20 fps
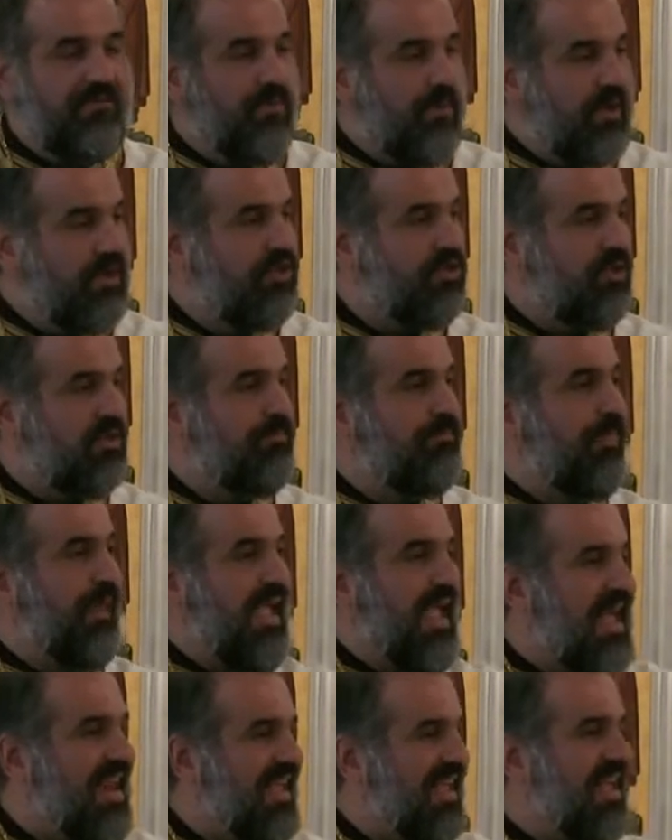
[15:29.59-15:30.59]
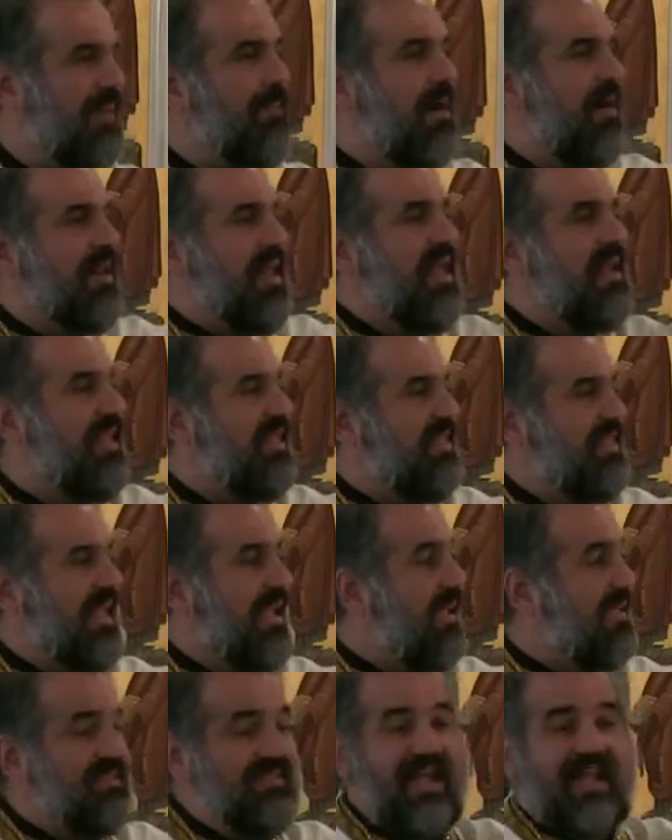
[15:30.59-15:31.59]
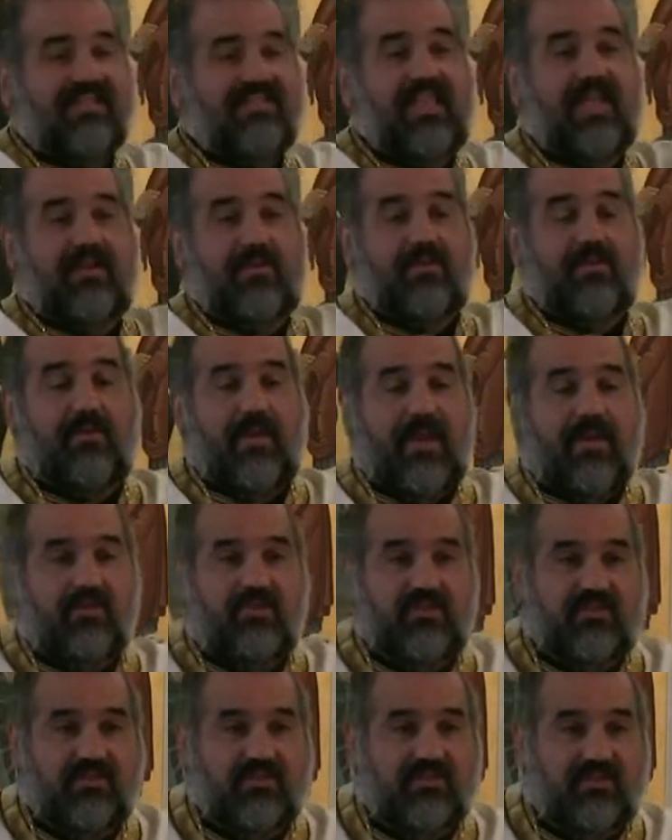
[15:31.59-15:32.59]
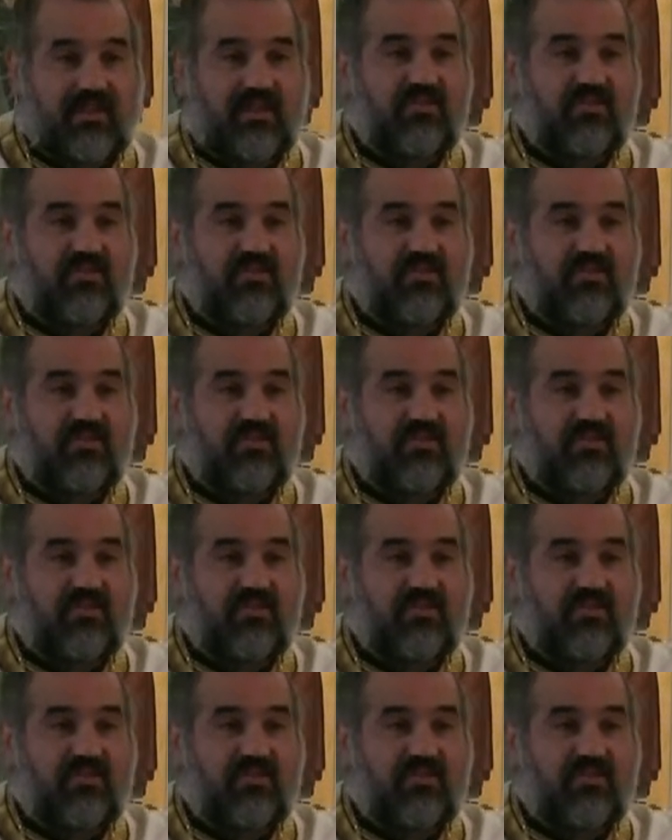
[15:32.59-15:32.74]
if we should panic about anything, it's not decorations,